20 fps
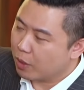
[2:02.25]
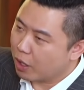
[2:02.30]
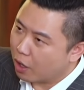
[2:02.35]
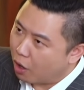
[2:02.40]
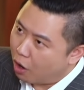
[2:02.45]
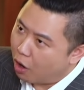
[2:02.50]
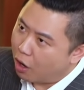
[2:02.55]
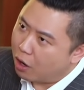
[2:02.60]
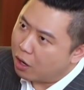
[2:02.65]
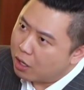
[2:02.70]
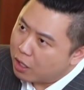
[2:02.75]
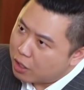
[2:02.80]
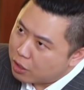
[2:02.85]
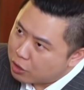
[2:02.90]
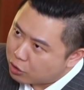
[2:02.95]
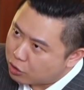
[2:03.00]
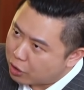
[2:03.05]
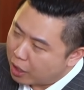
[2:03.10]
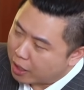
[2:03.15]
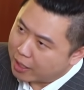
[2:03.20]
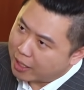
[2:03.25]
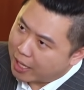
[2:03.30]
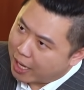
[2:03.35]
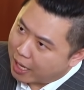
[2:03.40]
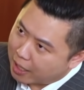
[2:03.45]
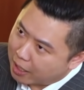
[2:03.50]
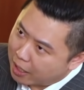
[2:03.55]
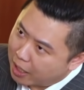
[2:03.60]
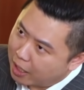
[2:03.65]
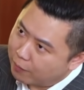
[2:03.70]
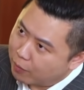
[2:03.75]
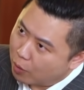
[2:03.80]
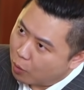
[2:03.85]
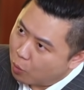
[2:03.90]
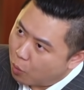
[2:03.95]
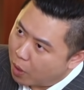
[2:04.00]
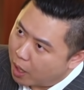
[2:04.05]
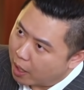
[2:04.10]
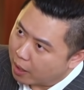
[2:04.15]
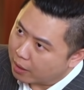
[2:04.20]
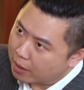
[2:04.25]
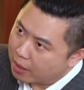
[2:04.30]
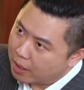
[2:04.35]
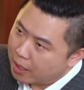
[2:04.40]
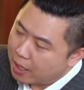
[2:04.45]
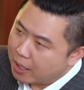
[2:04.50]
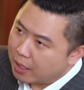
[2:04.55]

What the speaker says: We all started at level 1.